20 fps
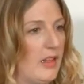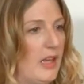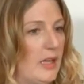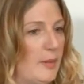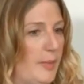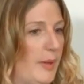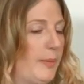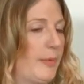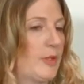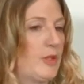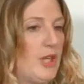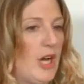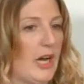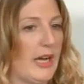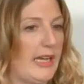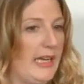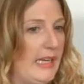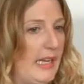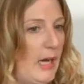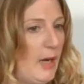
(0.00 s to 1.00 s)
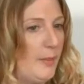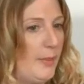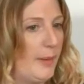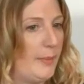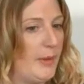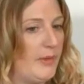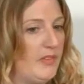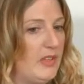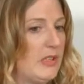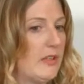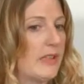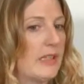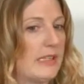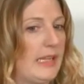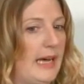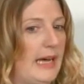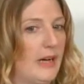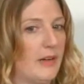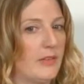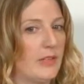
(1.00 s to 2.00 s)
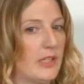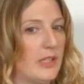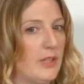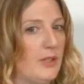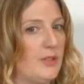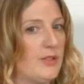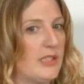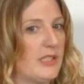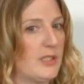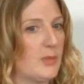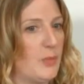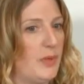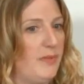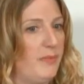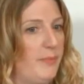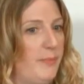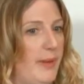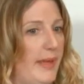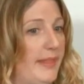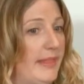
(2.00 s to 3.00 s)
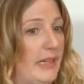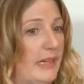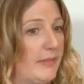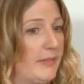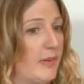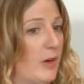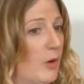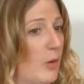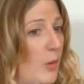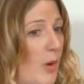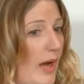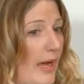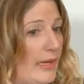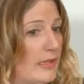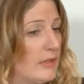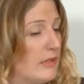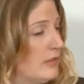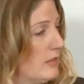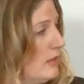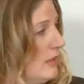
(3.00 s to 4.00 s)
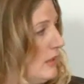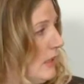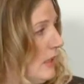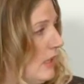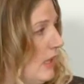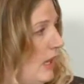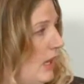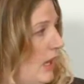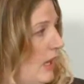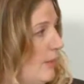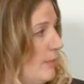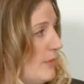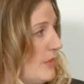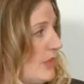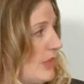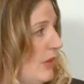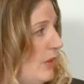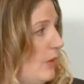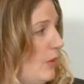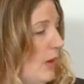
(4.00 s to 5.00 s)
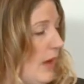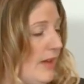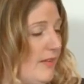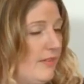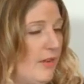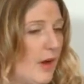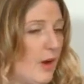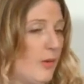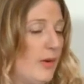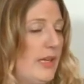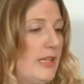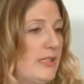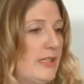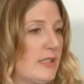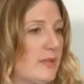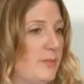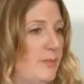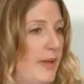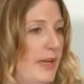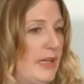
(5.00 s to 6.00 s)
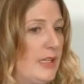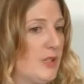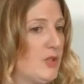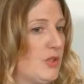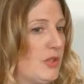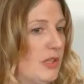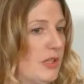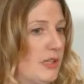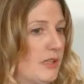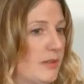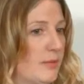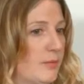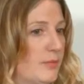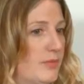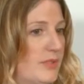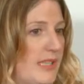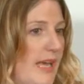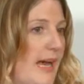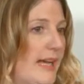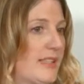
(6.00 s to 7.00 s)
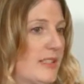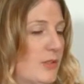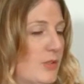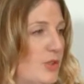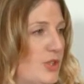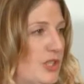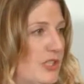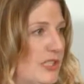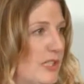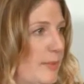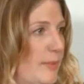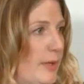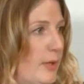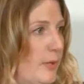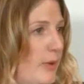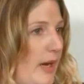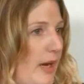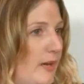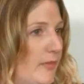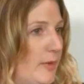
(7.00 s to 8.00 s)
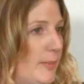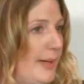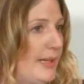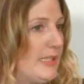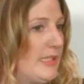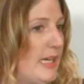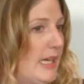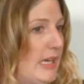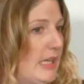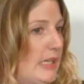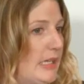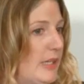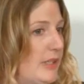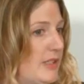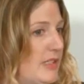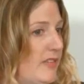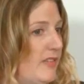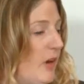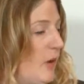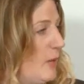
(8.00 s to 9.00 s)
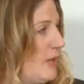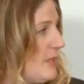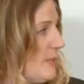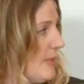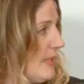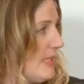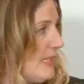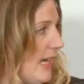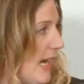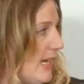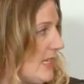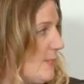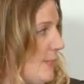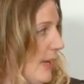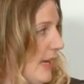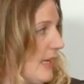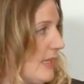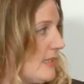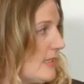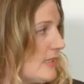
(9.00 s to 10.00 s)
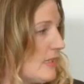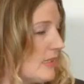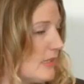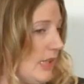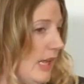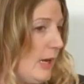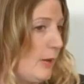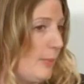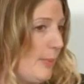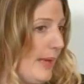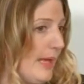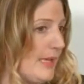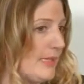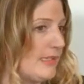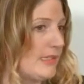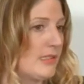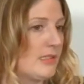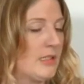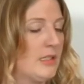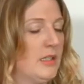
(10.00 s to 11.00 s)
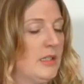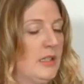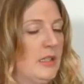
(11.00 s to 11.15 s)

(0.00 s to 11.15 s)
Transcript: A lot of people are talking now about moving to the cloud. The good news is we've been there for a while. Um, so I've always managed the SaaS solutions. They've been around for about 10 years. They've always been SaaS based, cloud based.